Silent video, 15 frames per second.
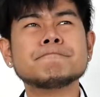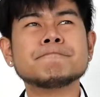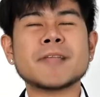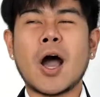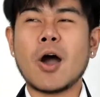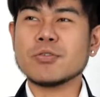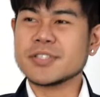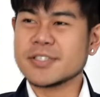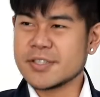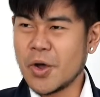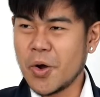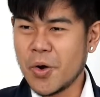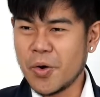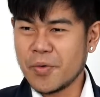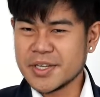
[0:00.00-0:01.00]

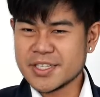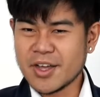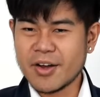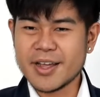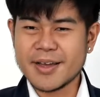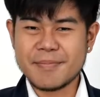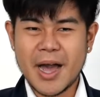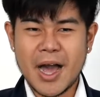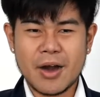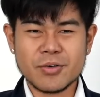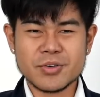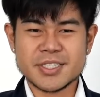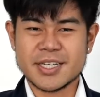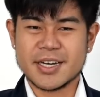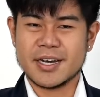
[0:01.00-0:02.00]
Also, we talk
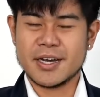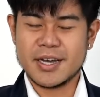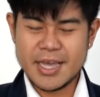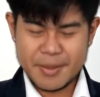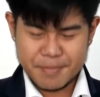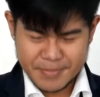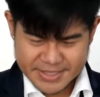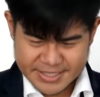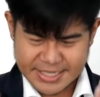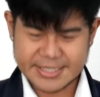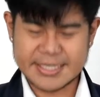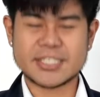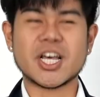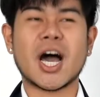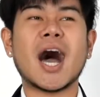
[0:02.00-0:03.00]
about business
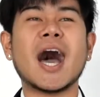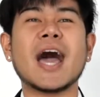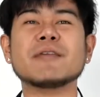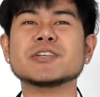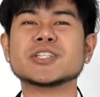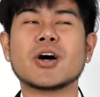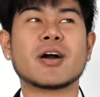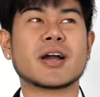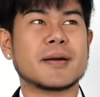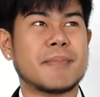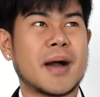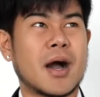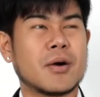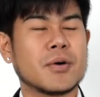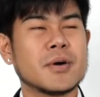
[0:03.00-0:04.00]
attire, we talk
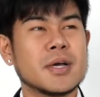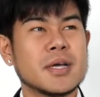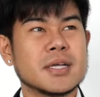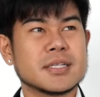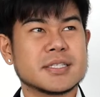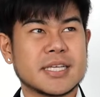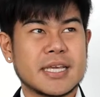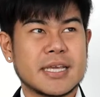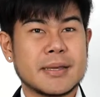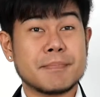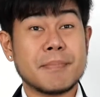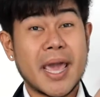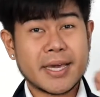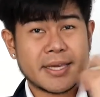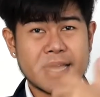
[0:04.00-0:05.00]
about the
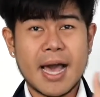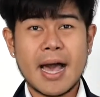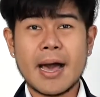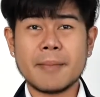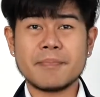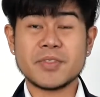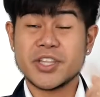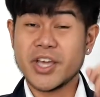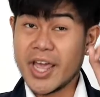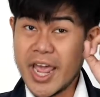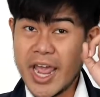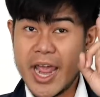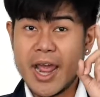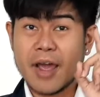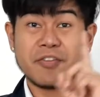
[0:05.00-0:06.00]
makeup, the
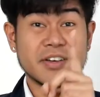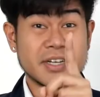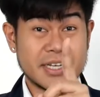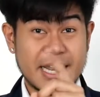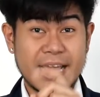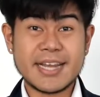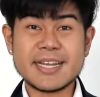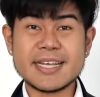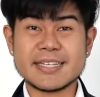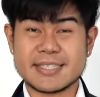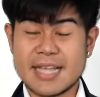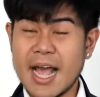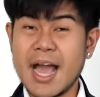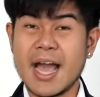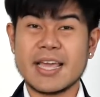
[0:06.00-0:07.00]
hair for the ladies.
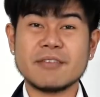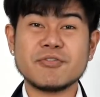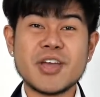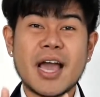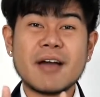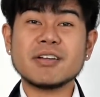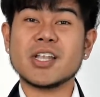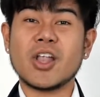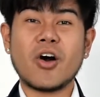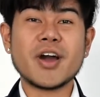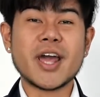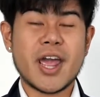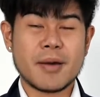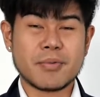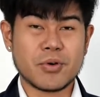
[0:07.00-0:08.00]
If you have a
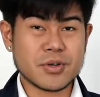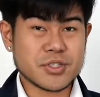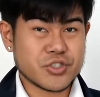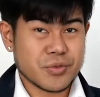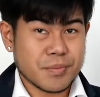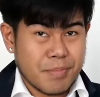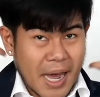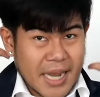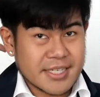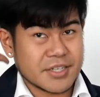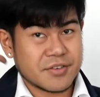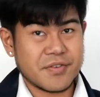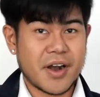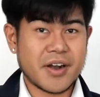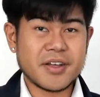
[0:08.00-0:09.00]
long hair, of course, you bund
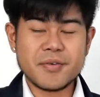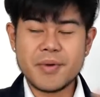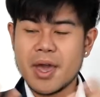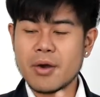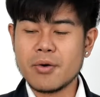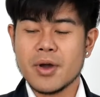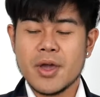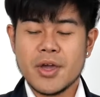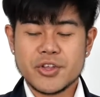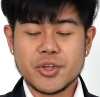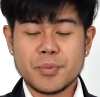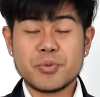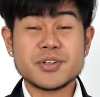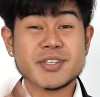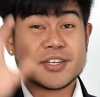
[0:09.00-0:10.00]
it very well.
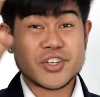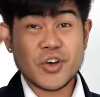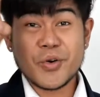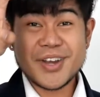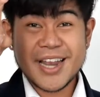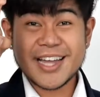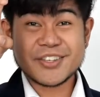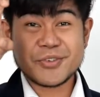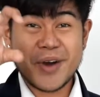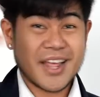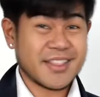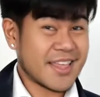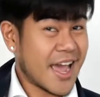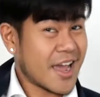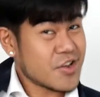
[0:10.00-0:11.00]
You put a donut
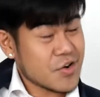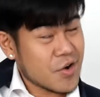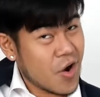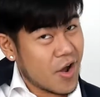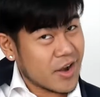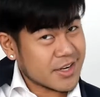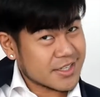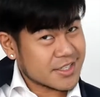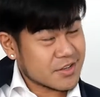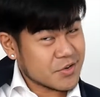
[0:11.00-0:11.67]
right there, on the,